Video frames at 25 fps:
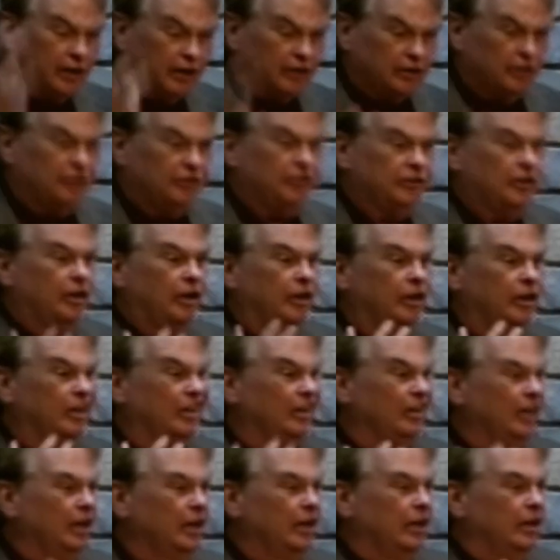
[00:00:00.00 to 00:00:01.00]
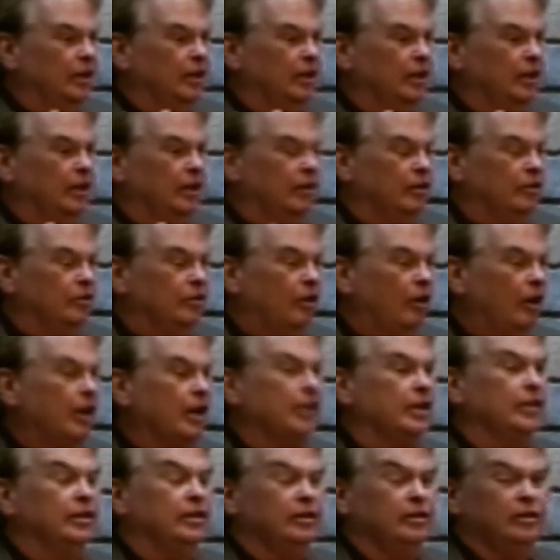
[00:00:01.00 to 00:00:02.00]
started
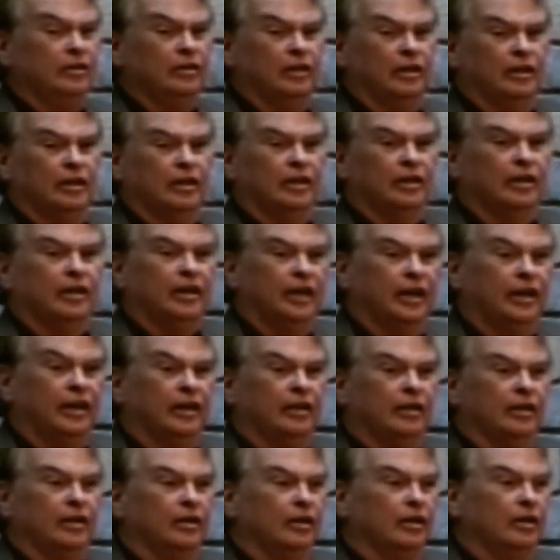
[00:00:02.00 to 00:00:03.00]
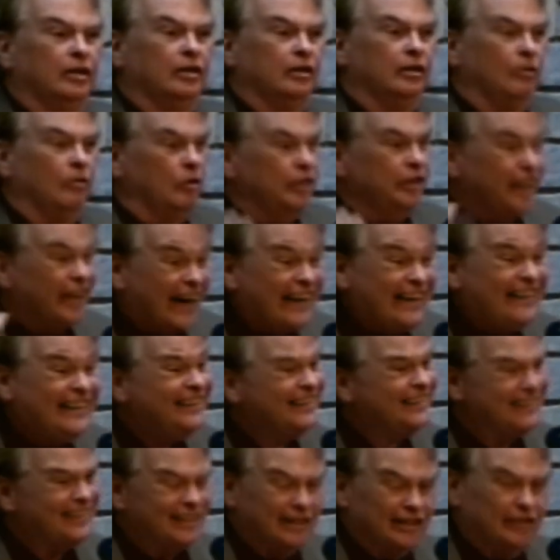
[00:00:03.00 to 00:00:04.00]
talking
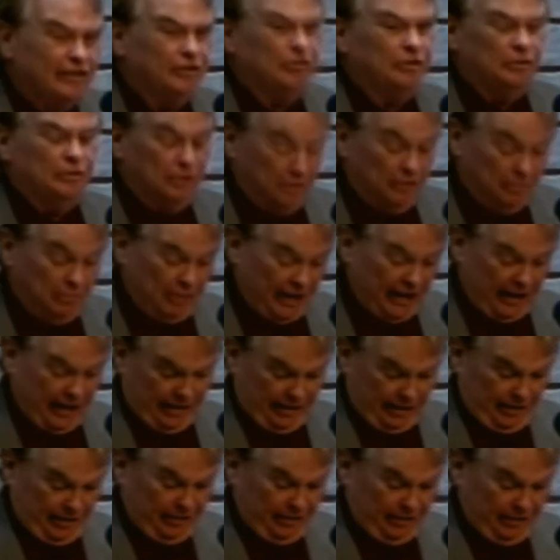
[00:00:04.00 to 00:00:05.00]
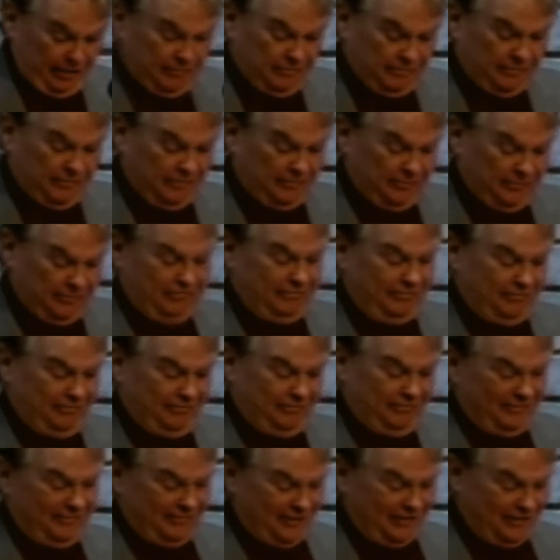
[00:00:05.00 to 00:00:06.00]
nicely to her body.
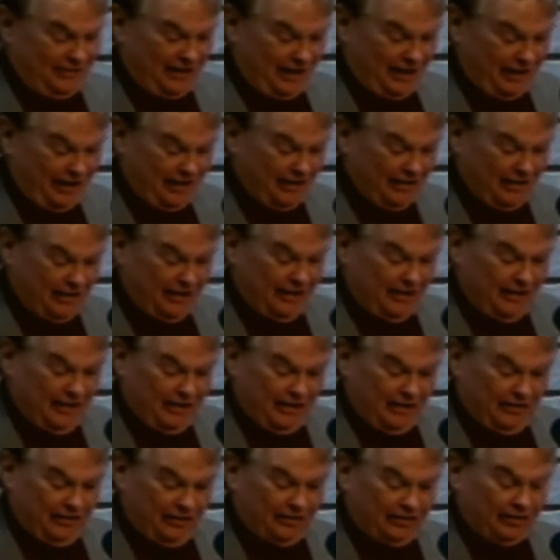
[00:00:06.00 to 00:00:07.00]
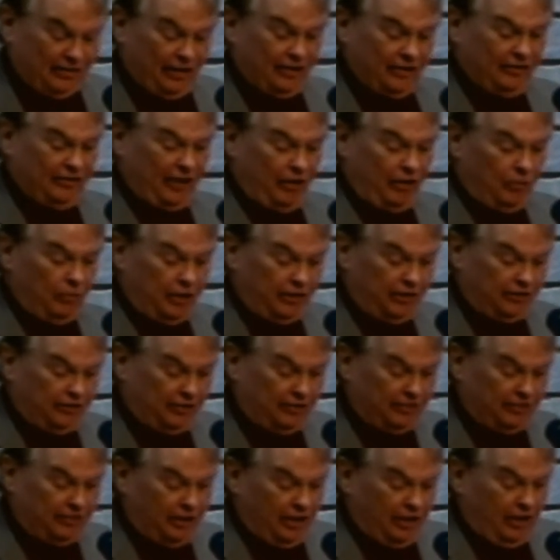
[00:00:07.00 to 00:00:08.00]
Okay? She says, I went
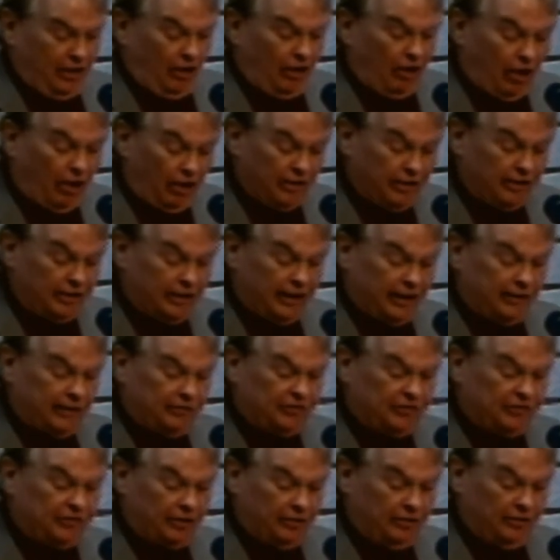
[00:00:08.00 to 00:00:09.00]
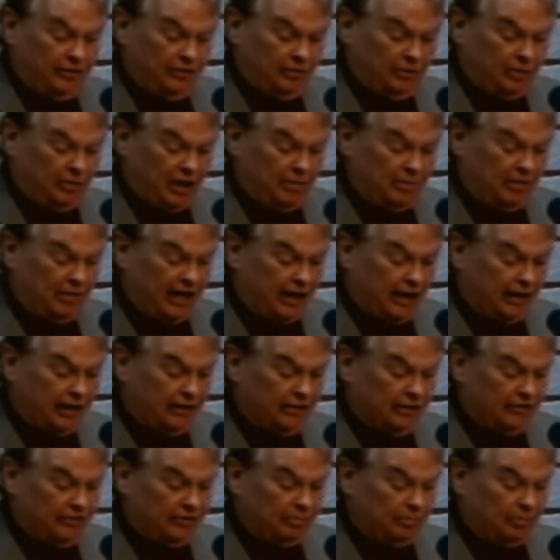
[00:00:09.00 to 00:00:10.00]
to all the life centers in my body
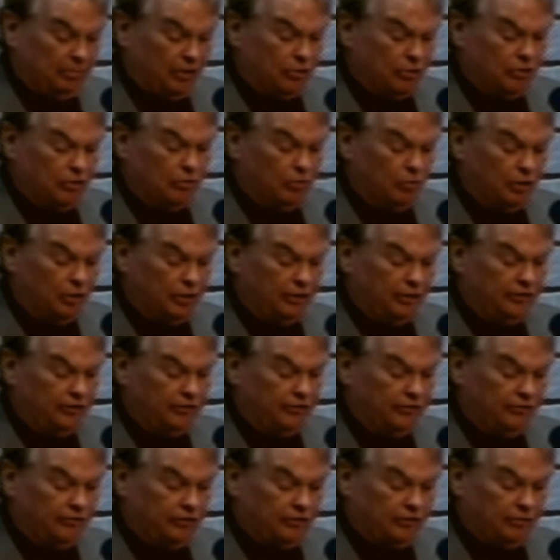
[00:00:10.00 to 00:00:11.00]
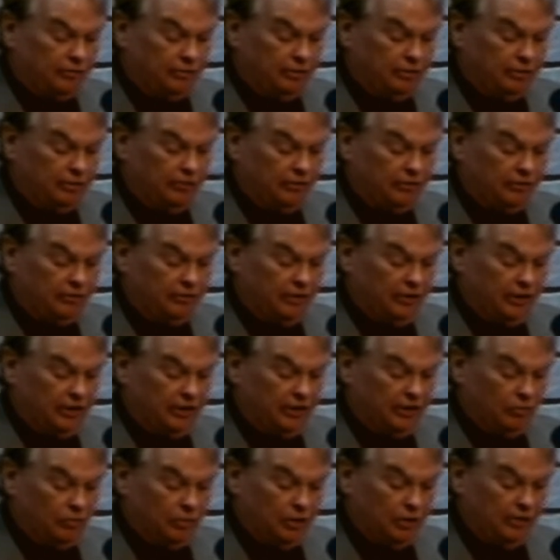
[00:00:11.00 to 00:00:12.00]
and spoke words of truth to
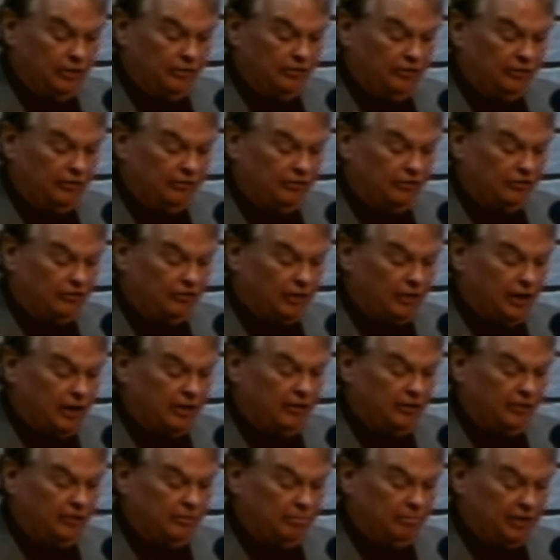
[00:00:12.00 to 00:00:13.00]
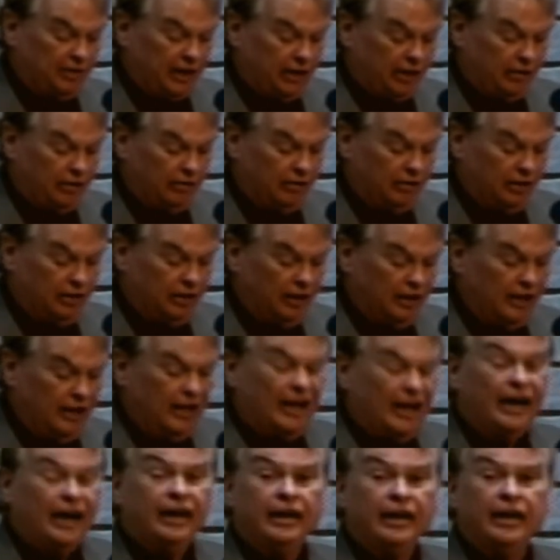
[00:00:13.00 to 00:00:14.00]
them, words of strength and power.
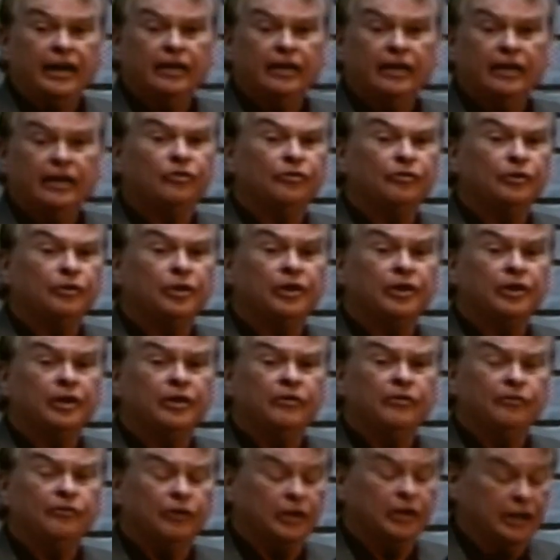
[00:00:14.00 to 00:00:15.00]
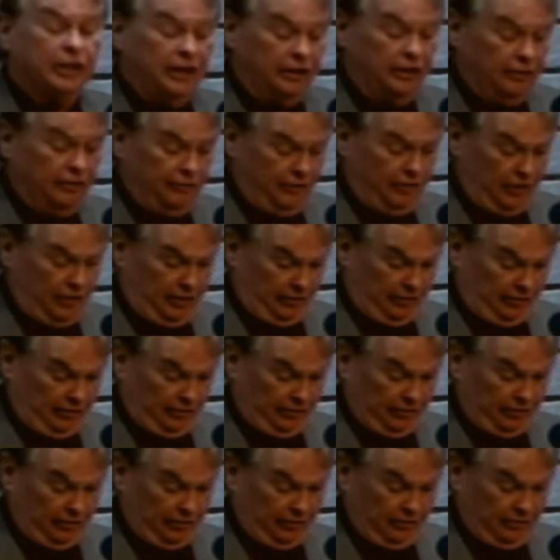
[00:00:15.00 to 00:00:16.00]
I asked for their
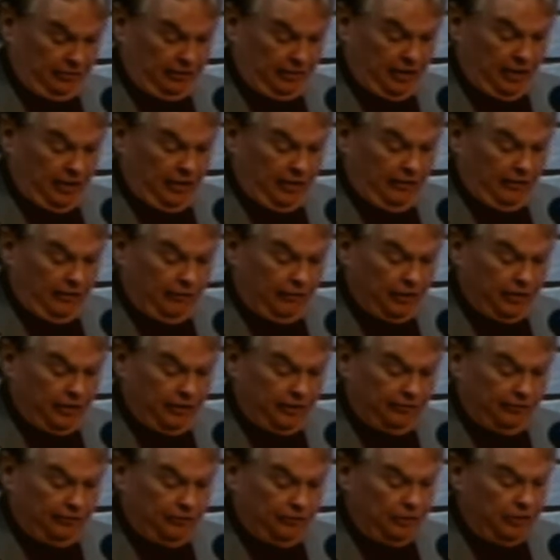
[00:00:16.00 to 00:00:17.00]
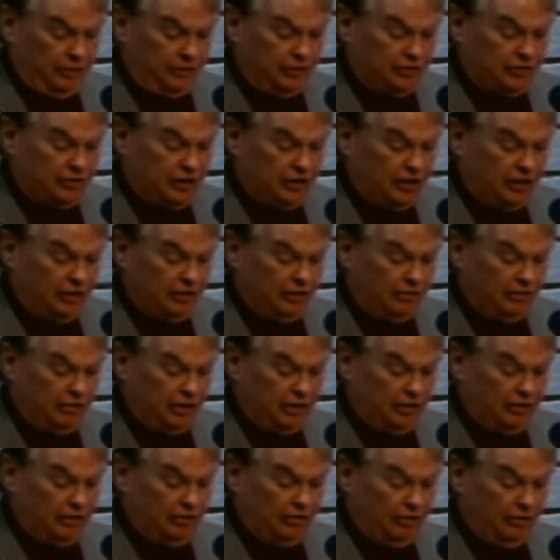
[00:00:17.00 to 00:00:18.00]
forgiveness for the foolish,
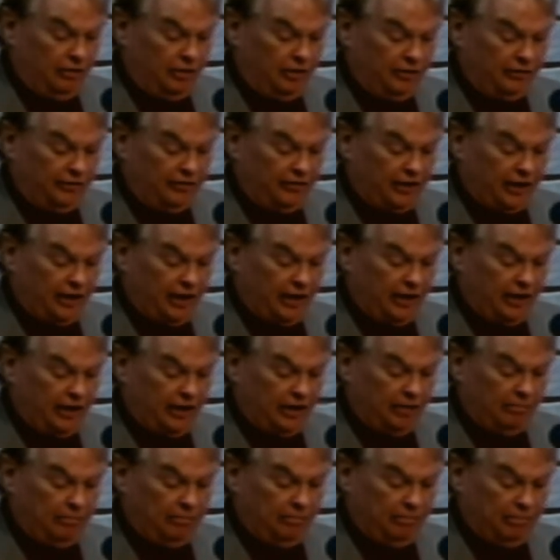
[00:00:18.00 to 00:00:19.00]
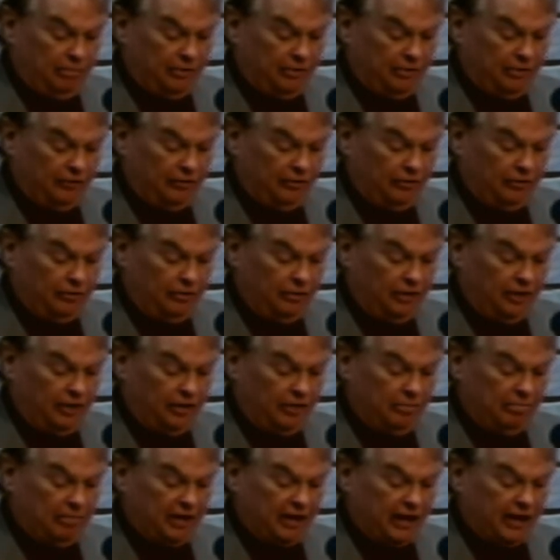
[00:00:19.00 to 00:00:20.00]
ignorant course that I had pursued in the
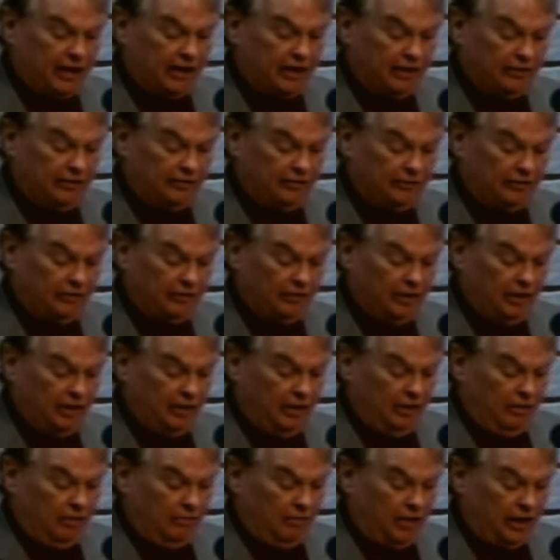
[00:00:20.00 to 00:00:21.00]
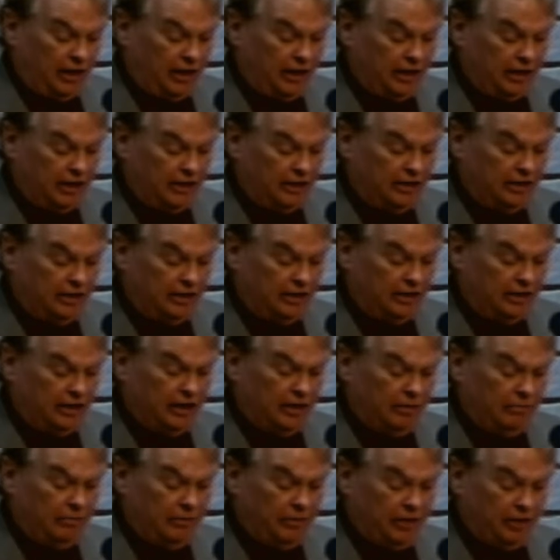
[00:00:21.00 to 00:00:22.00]
past, when I had
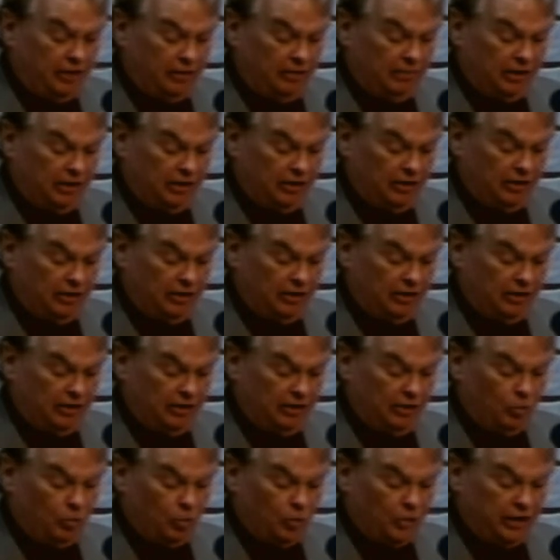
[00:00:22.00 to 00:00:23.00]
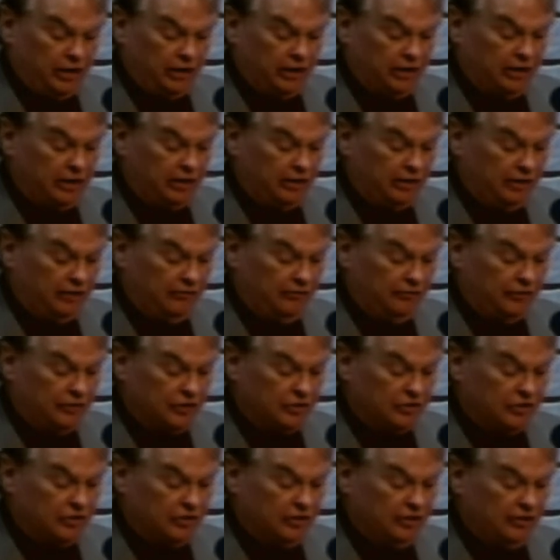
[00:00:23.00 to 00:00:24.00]
condemned them and called them weak,
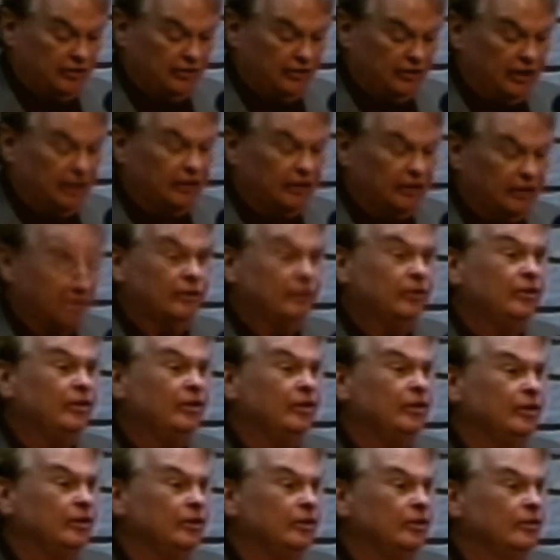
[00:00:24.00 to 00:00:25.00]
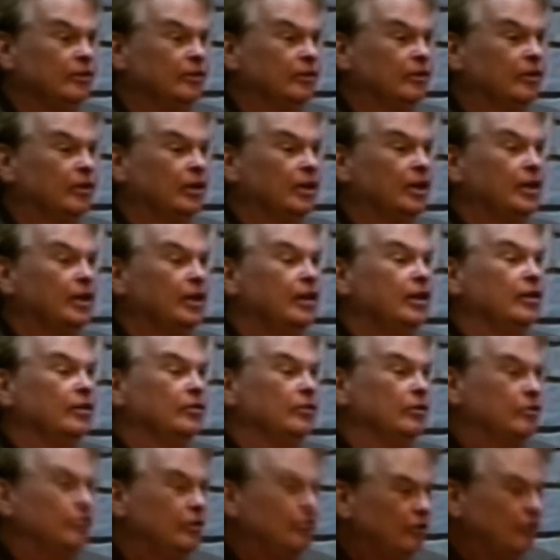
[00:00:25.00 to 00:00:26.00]
inefficient, and diseased.
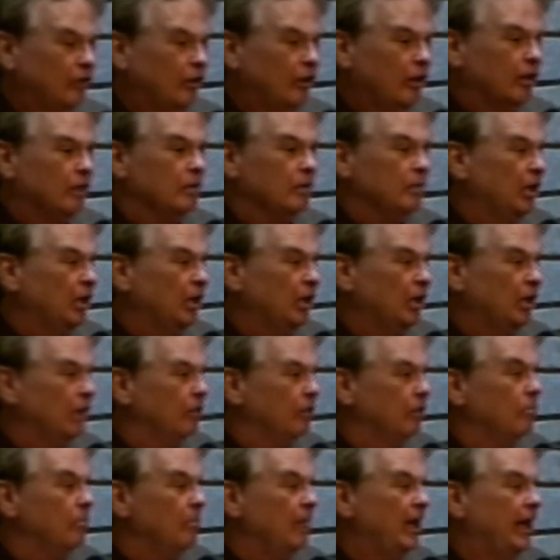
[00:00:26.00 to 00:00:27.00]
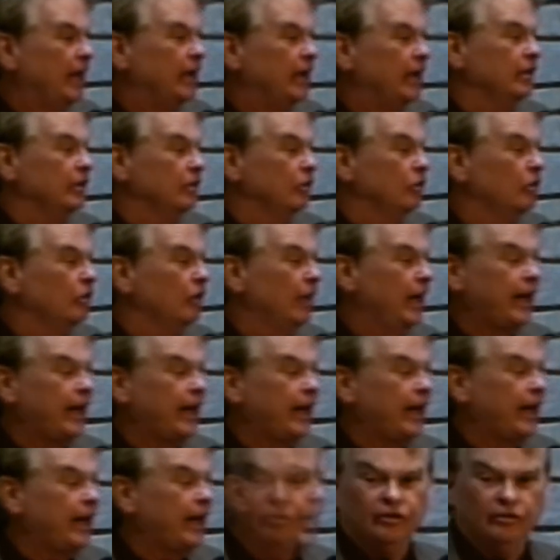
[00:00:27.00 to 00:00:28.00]
So she's talking about her own body and her
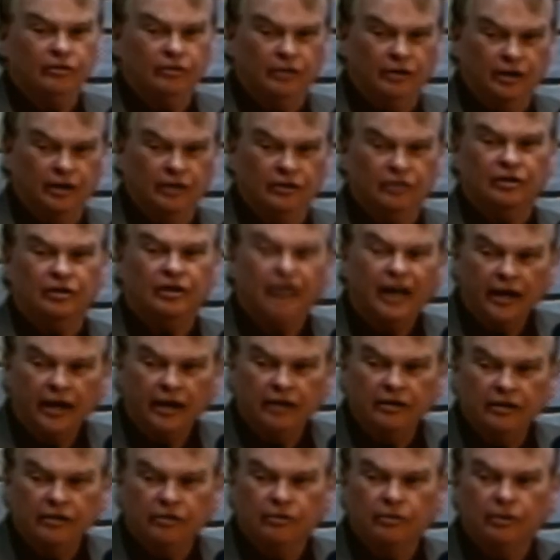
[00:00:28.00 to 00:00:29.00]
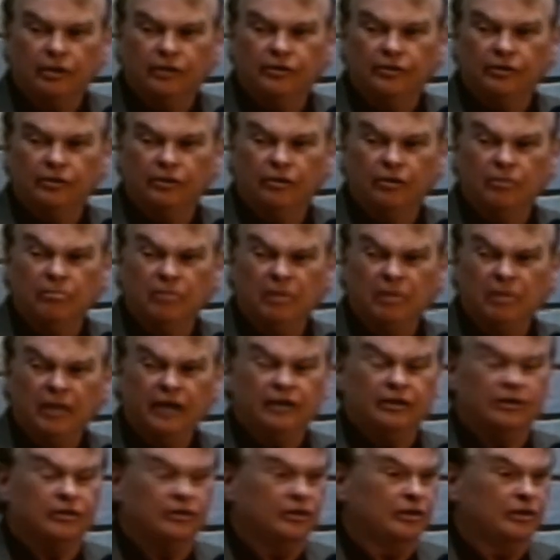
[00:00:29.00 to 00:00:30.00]
attitude that she had towards her own body.
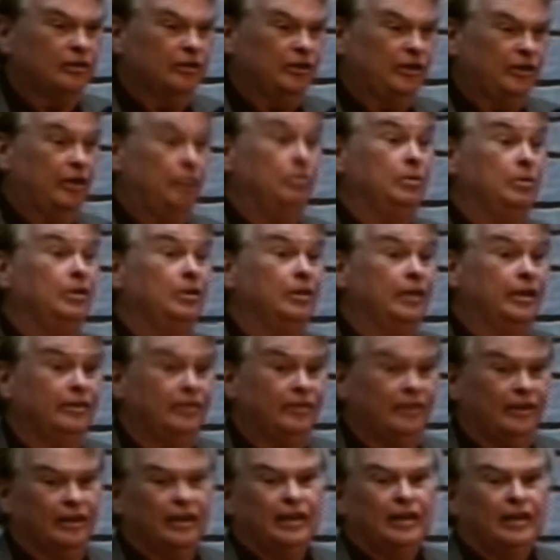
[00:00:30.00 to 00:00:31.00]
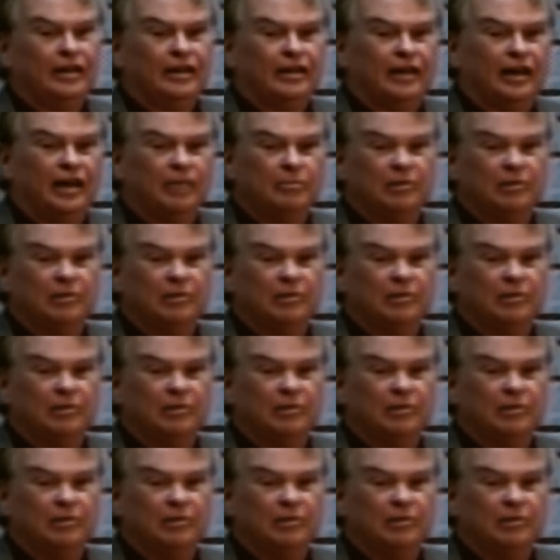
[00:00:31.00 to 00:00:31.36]
And she goes, I realized I've been